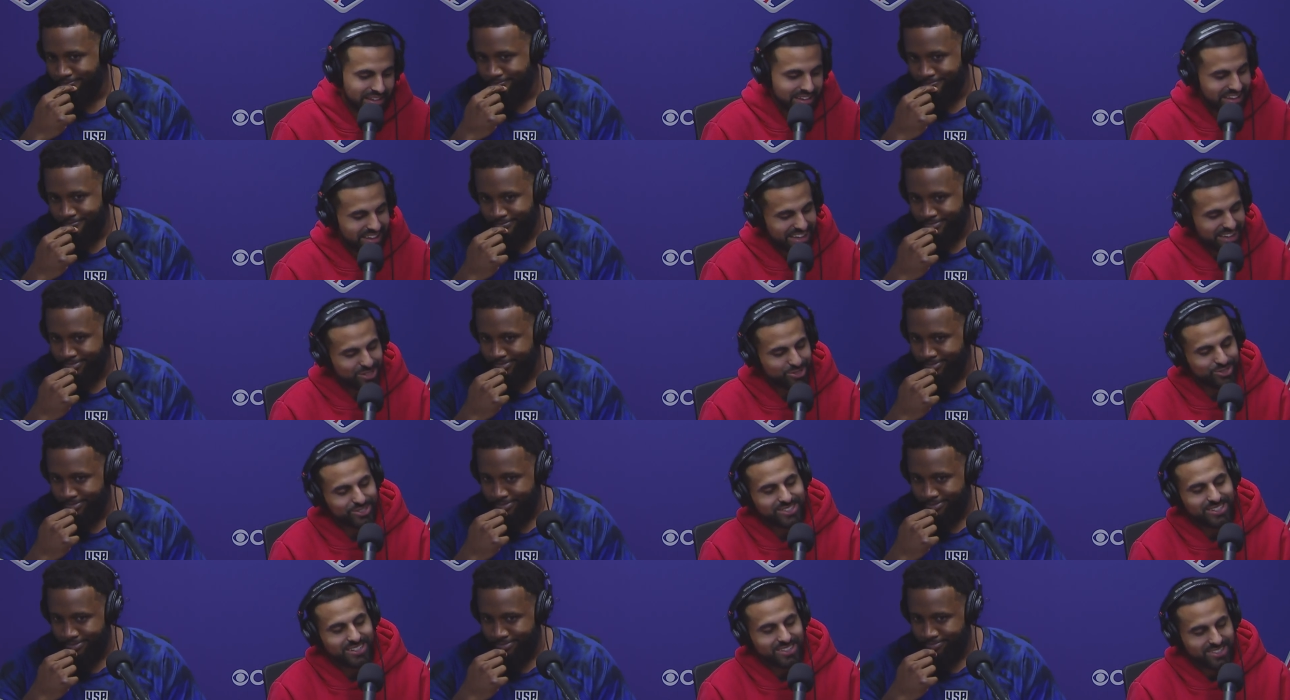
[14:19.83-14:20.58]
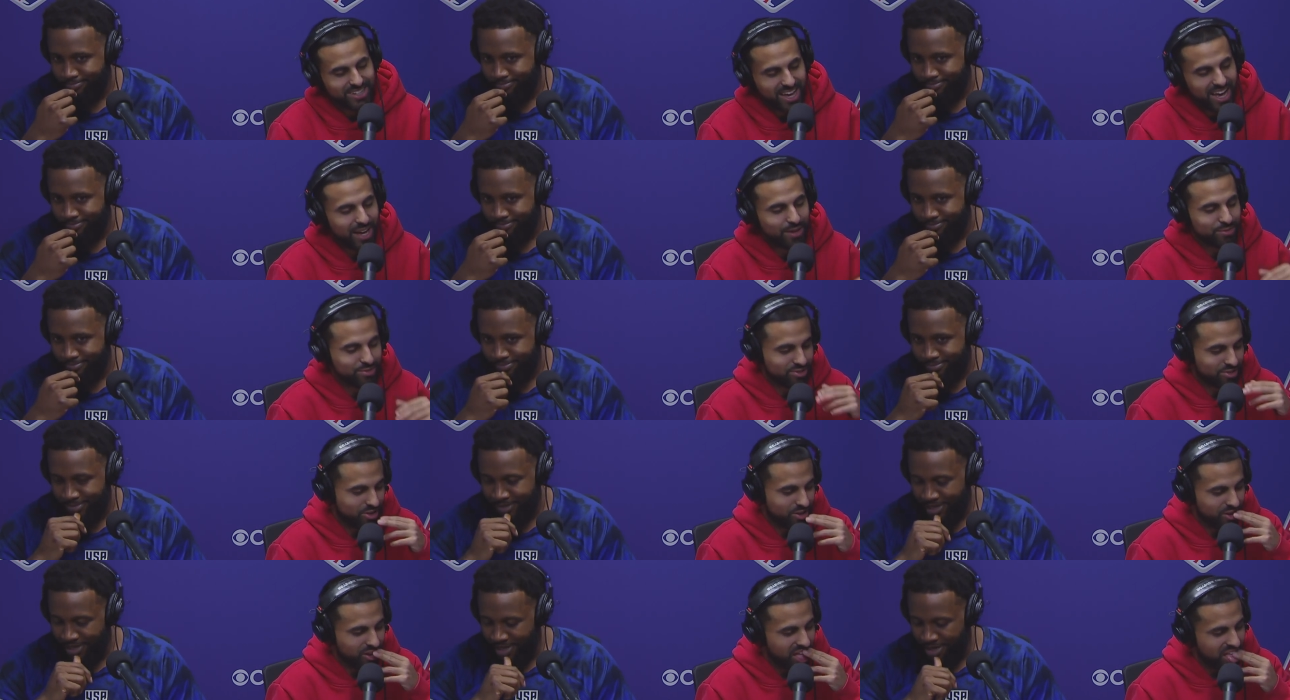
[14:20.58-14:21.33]
Speaker 1: interesting times,
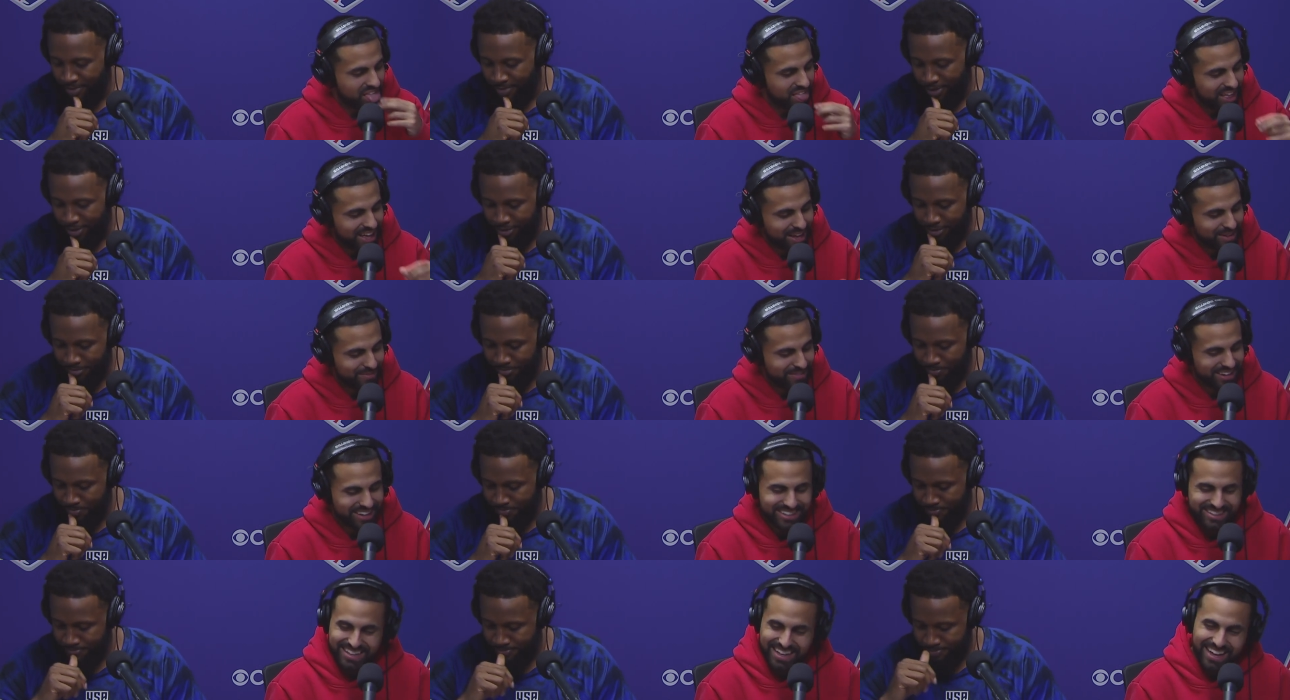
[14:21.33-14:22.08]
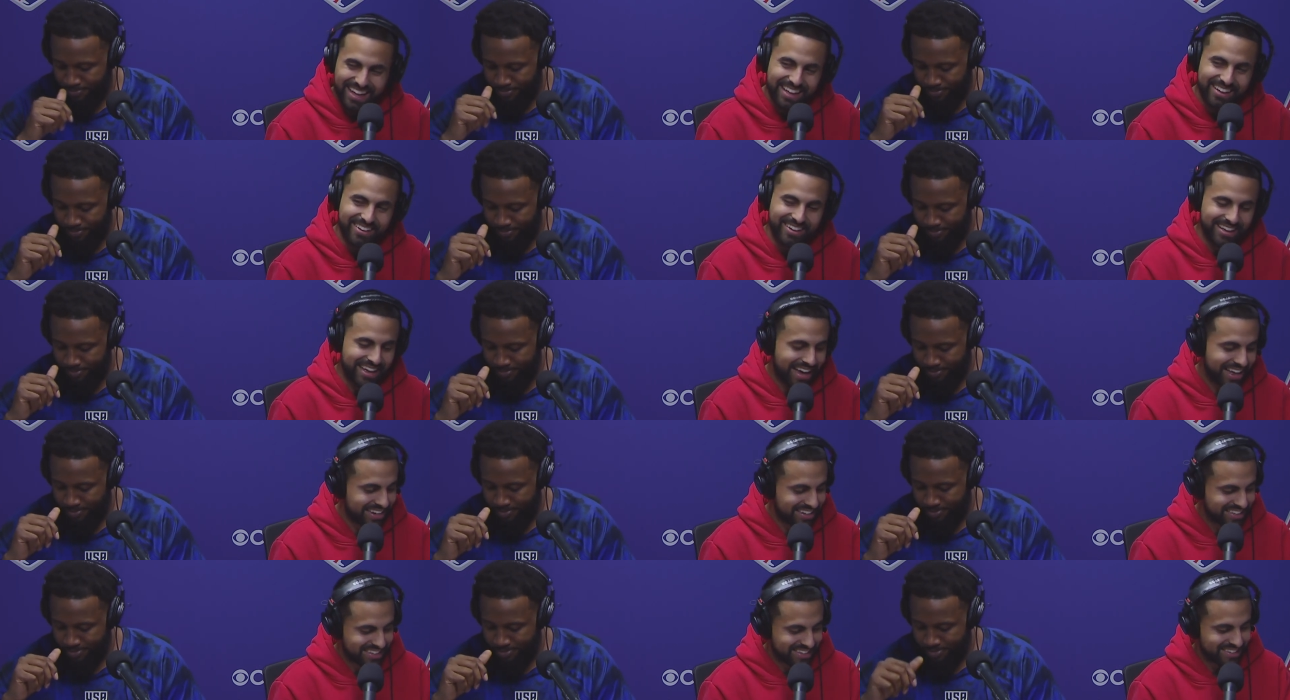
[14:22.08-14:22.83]
dog. Yeah, I ain't like, damn,
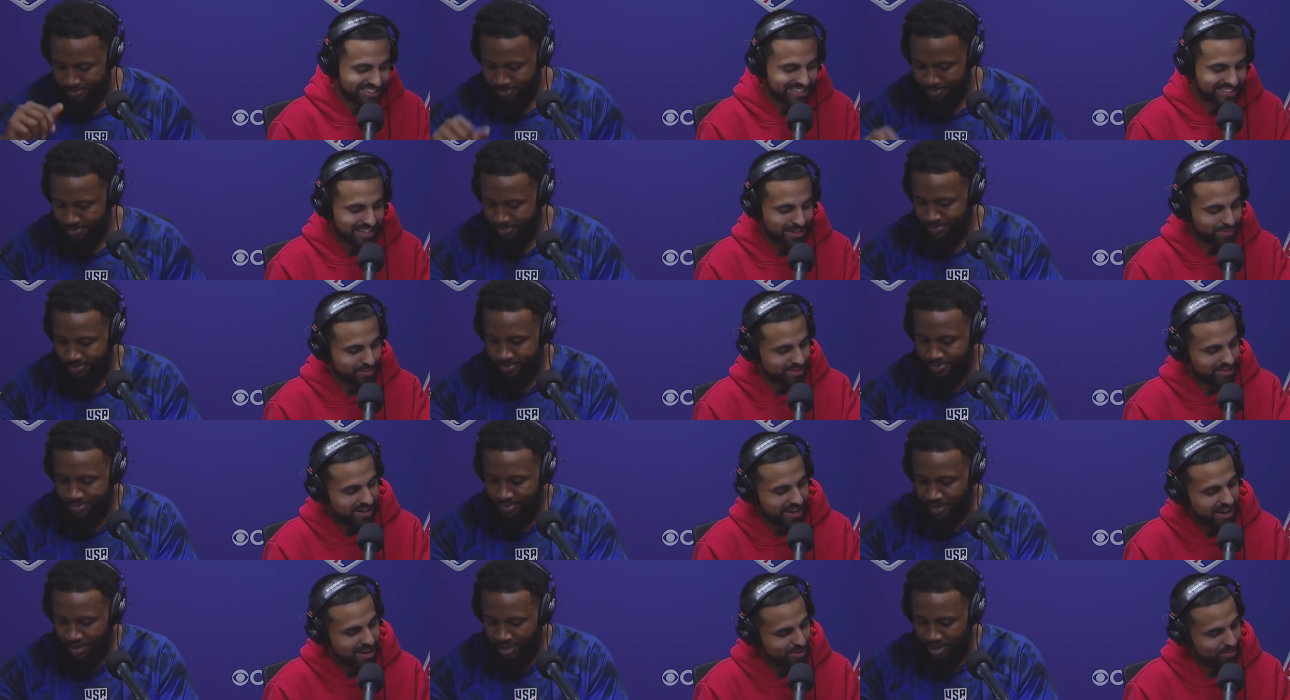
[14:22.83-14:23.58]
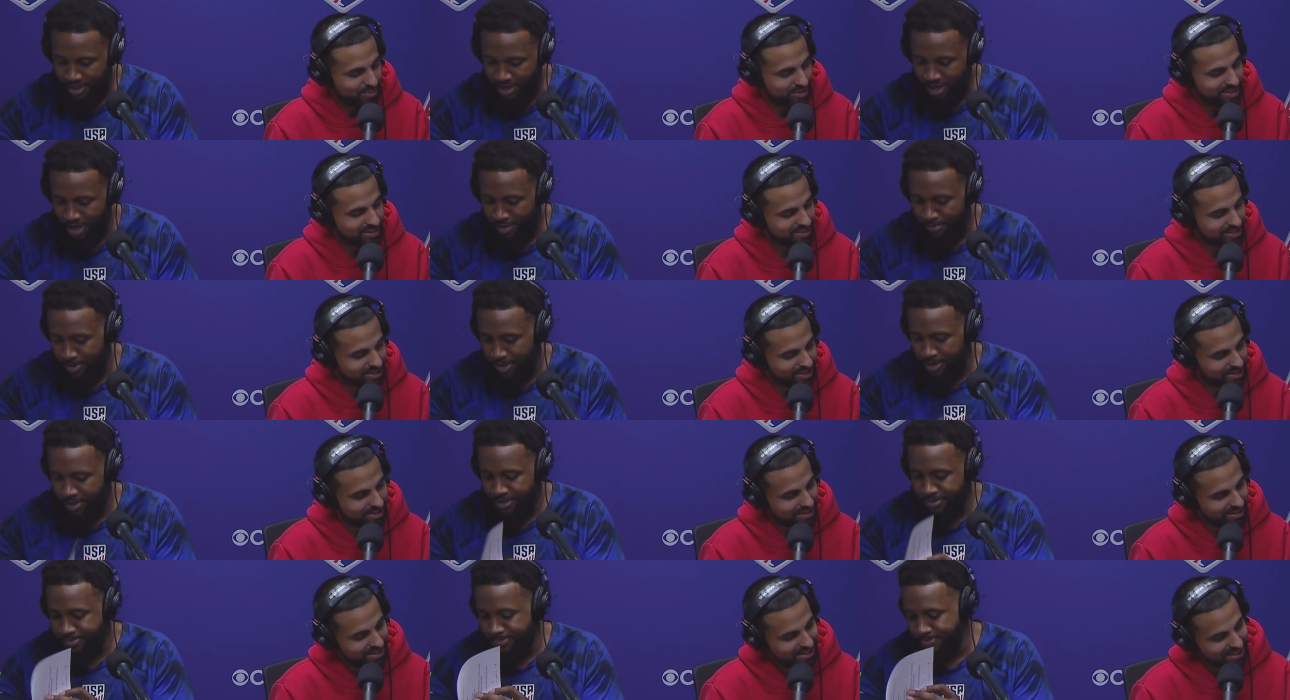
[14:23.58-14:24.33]
Galaxy's a sleeper? I'm with yeah, it,
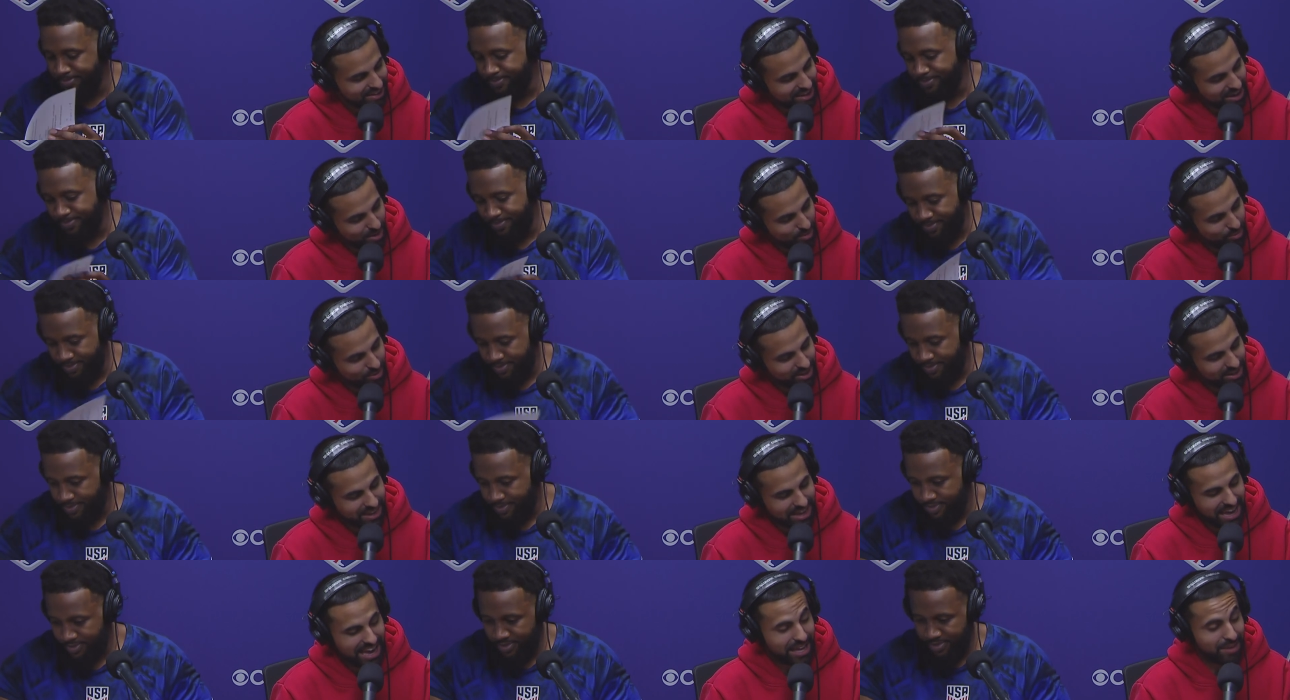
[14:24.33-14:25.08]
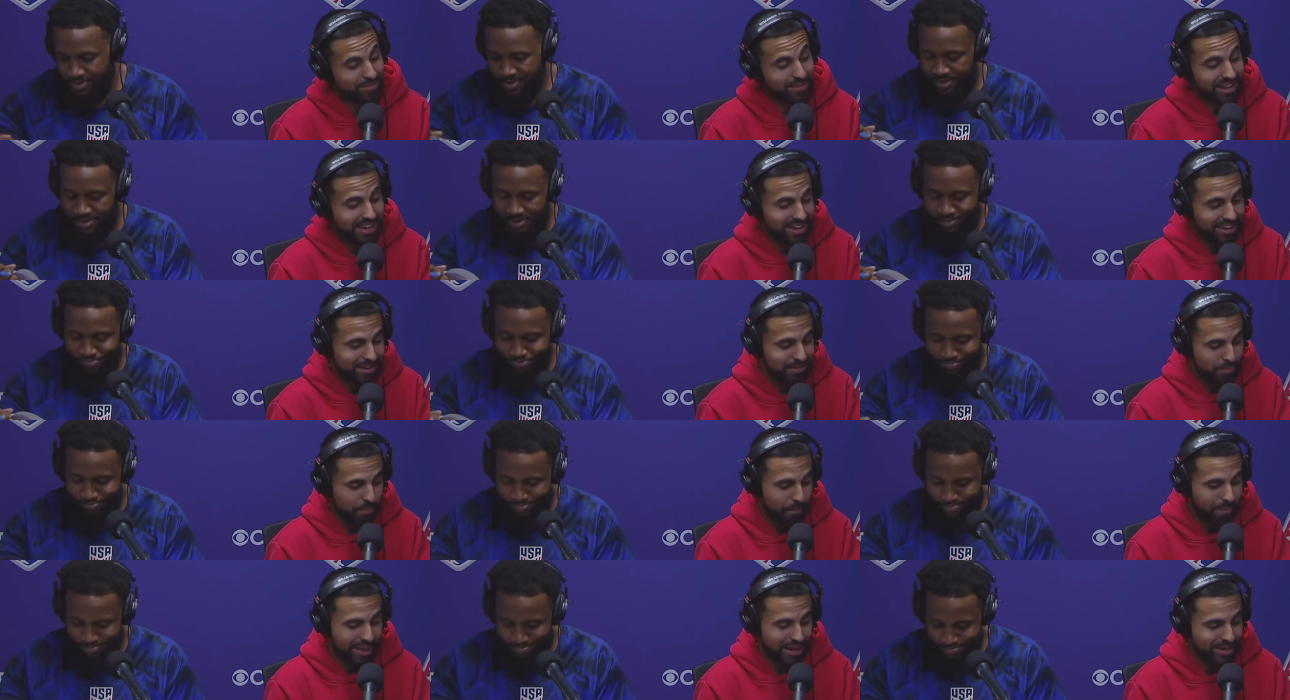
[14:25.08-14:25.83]
dog. Bro. I'm with it. Hey, man,
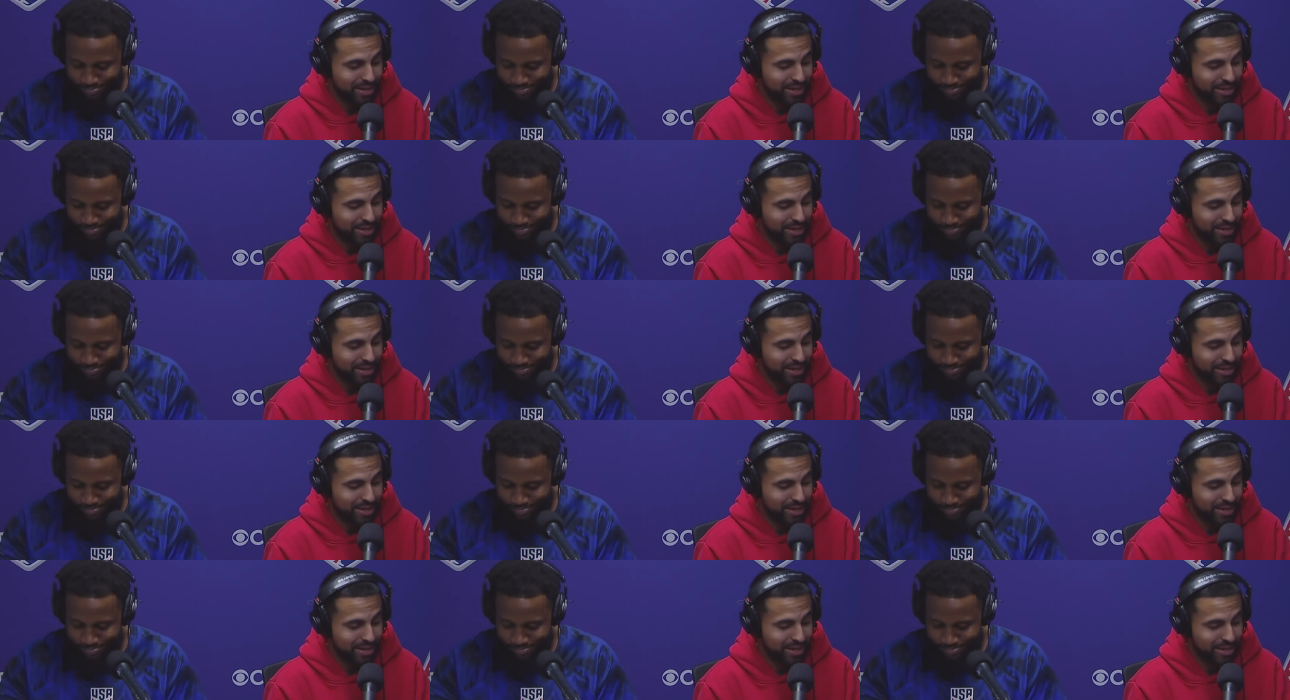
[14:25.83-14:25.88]
big